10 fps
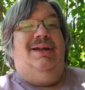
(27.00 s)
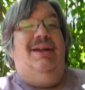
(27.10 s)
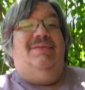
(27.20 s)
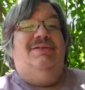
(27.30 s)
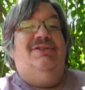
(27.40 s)

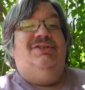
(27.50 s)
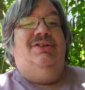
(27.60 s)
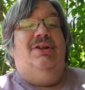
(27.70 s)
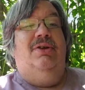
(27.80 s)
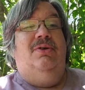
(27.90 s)
kind of a
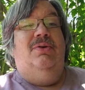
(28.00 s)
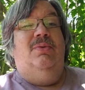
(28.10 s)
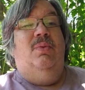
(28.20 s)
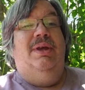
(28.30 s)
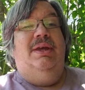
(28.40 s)
slow
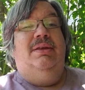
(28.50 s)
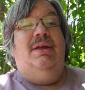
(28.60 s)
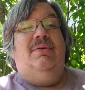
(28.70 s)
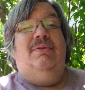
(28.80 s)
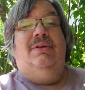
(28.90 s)
week.
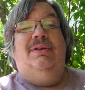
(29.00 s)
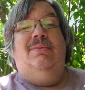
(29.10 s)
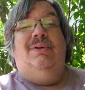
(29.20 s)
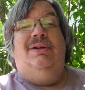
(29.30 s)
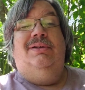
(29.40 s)
Not really
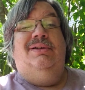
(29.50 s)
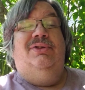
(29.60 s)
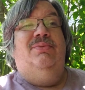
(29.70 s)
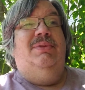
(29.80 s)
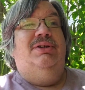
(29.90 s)
wanting to
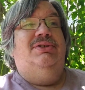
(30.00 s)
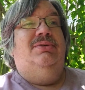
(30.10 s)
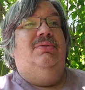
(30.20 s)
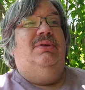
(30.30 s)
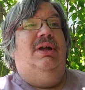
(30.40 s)
do much,
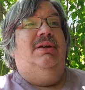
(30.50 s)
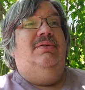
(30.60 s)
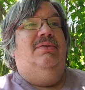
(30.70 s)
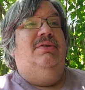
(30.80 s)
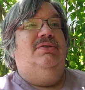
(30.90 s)
a lot
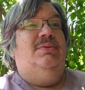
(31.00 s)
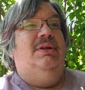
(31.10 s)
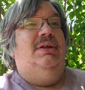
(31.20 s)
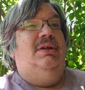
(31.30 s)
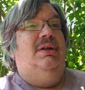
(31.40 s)
on this
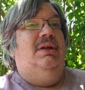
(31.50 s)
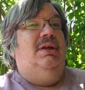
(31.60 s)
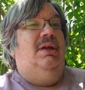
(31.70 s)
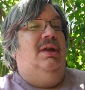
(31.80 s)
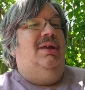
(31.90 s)
week
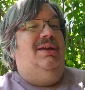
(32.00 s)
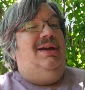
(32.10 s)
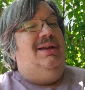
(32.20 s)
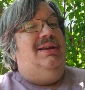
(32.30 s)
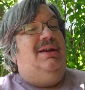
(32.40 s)

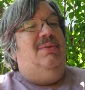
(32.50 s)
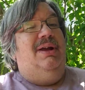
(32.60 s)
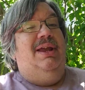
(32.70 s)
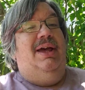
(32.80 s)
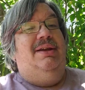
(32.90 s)
got done
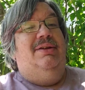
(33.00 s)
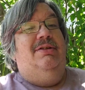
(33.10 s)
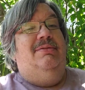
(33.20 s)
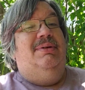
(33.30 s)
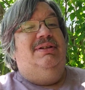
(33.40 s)
what I had to
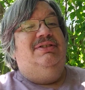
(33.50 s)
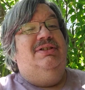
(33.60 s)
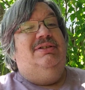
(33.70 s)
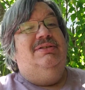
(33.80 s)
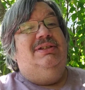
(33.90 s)
do, but
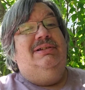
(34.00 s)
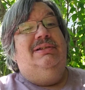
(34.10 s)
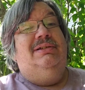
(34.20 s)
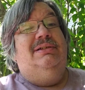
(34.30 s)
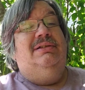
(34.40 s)
still, it's like,
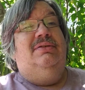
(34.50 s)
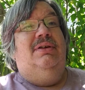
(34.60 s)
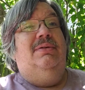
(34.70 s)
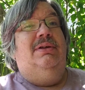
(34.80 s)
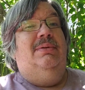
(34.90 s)
uh, do
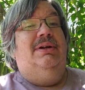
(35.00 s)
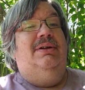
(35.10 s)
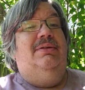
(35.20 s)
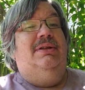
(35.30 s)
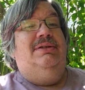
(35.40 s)
I really
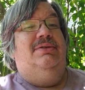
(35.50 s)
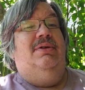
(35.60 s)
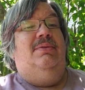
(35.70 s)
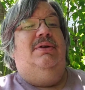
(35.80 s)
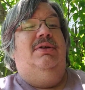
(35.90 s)
want to do this? Do
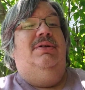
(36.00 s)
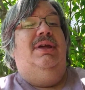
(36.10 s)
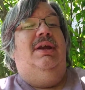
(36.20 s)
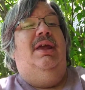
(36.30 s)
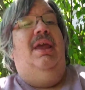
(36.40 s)
I want to do
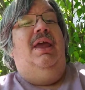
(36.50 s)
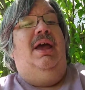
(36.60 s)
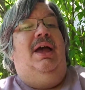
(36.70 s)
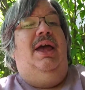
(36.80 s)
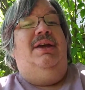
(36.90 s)
that?
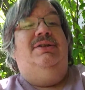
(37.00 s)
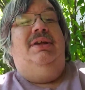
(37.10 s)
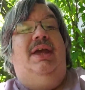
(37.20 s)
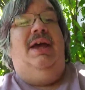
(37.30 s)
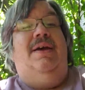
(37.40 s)
I
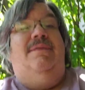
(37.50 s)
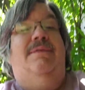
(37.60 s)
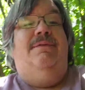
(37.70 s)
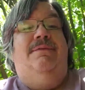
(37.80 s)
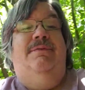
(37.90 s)
actually have
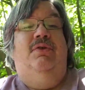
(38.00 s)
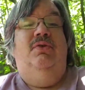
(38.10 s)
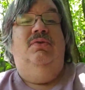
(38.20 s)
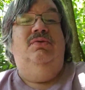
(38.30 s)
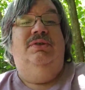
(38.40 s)

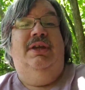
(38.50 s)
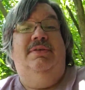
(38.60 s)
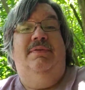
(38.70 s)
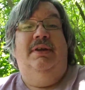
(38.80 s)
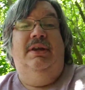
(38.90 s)
Tuesday's
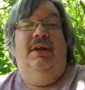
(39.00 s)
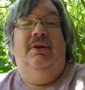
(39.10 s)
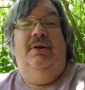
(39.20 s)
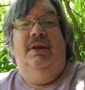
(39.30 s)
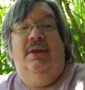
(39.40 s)
video.